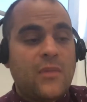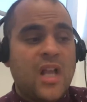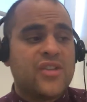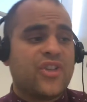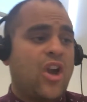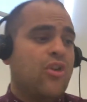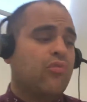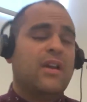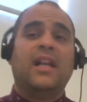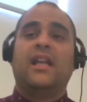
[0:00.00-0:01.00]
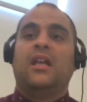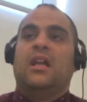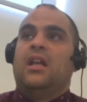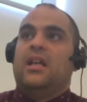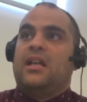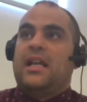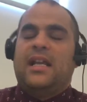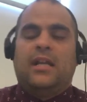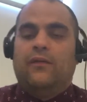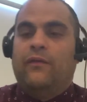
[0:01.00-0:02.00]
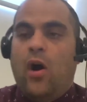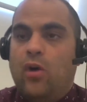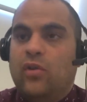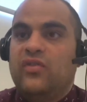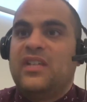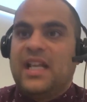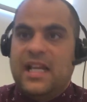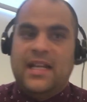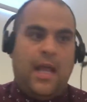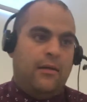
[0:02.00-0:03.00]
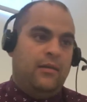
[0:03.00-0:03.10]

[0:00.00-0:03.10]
And so really getting involved in that,